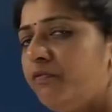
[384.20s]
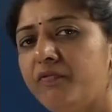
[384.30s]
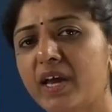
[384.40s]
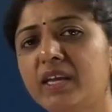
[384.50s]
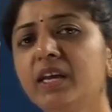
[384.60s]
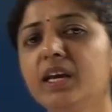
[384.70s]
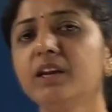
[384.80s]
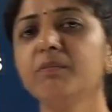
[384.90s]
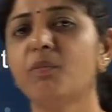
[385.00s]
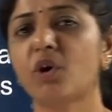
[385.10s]
very
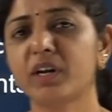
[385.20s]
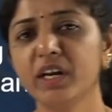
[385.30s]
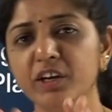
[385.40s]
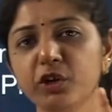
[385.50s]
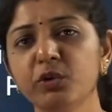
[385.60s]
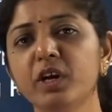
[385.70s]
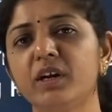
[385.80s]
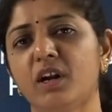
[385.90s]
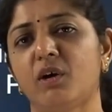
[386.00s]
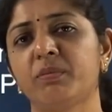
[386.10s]
important
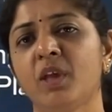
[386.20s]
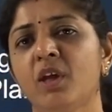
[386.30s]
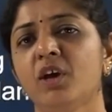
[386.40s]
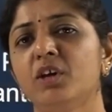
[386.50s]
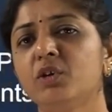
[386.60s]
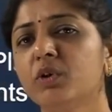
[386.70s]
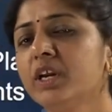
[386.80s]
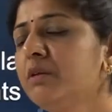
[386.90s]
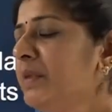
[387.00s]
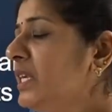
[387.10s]
unit now.
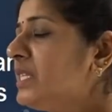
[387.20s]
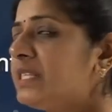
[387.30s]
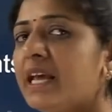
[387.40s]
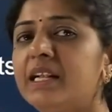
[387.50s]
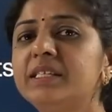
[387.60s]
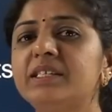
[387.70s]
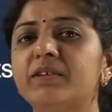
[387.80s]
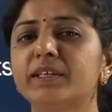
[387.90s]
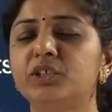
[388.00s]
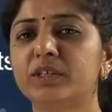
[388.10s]
Unit means cell
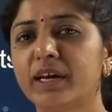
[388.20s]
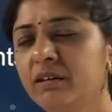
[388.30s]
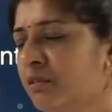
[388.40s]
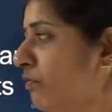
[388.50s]
structure and